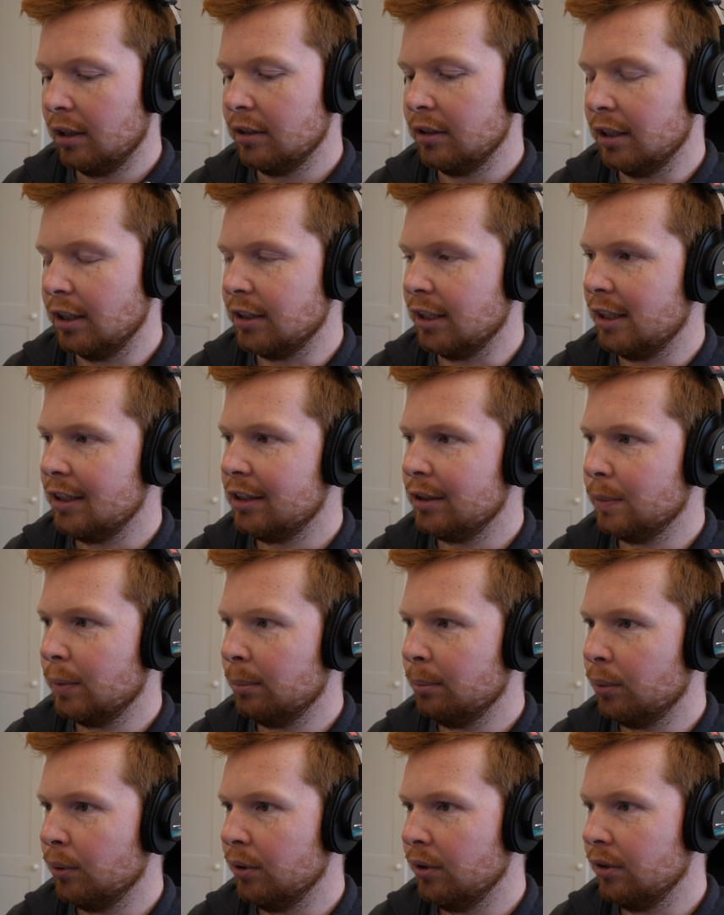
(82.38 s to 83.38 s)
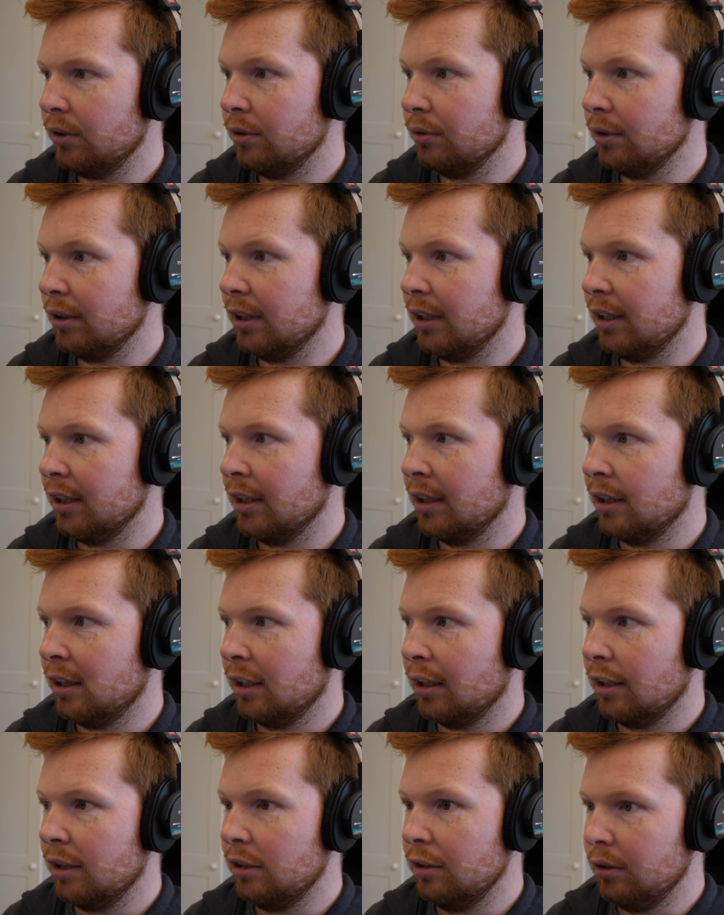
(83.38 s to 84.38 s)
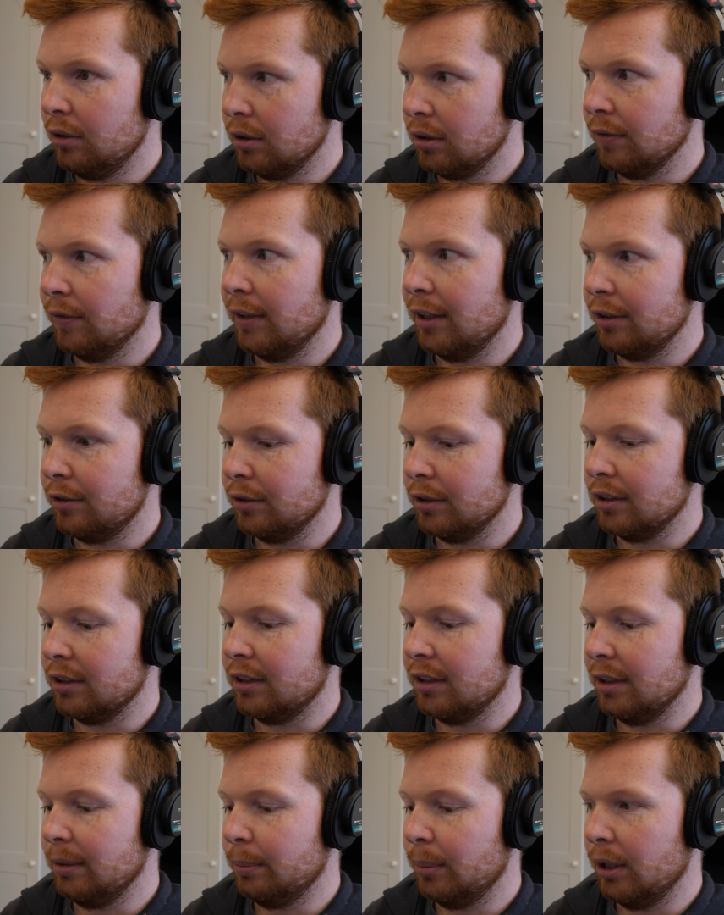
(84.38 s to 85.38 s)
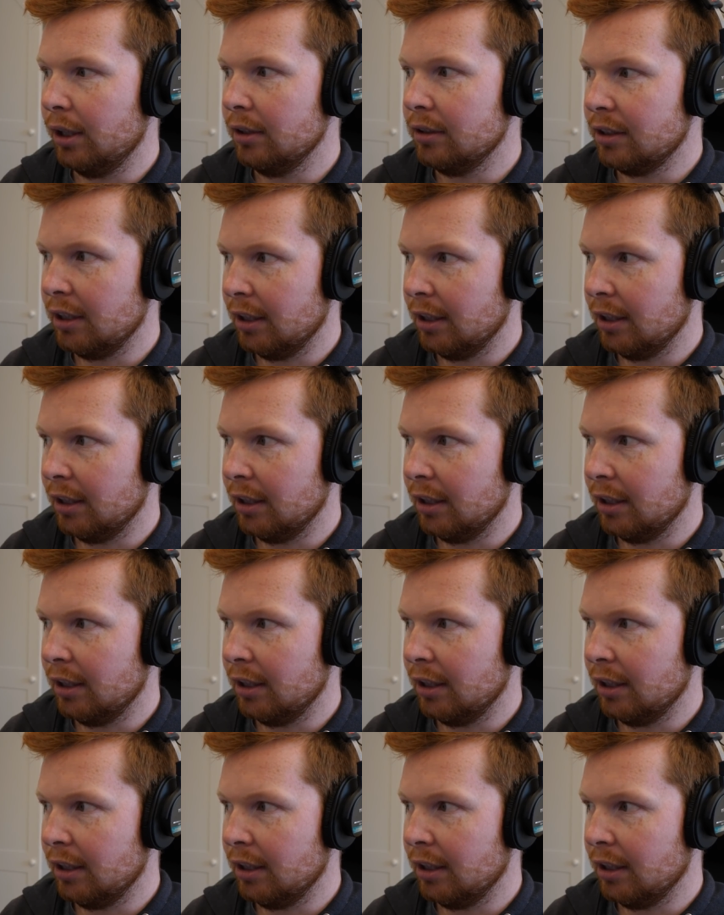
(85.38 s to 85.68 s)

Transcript: So that's 81.3 units of electricity per